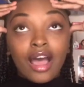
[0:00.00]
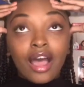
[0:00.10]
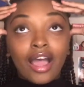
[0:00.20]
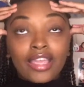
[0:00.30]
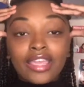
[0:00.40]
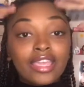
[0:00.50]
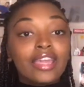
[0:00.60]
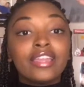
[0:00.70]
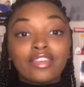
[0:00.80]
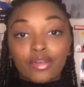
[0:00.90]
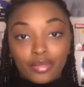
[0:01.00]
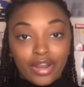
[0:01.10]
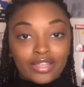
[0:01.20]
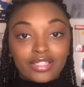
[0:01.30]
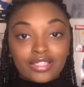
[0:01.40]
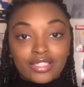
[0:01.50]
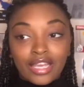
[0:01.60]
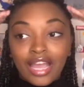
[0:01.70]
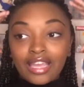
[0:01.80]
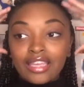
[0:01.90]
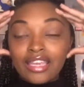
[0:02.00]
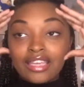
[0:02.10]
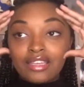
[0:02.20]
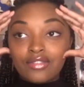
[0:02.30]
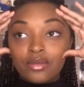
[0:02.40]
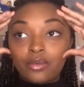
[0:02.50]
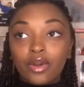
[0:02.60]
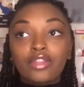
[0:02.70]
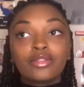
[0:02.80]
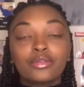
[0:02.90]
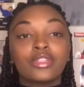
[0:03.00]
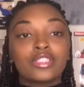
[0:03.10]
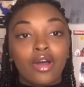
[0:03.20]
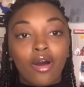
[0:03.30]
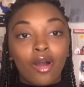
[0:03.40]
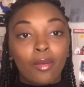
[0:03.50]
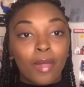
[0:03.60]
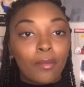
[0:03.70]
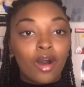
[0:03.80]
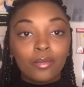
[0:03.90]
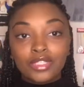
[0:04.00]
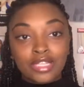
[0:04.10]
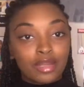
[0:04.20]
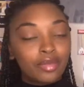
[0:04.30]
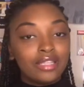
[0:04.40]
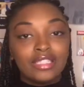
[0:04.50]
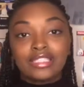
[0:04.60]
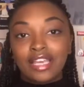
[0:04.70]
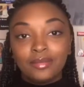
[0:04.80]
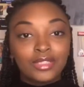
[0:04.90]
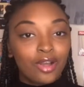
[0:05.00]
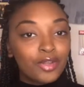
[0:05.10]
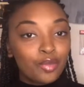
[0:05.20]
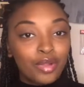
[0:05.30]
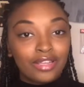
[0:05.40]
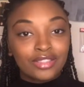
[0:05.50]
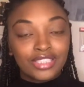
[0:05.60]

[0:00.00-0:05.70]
I can't even practice. Like, I can't even run through the song. My mom was like, play the same song you played on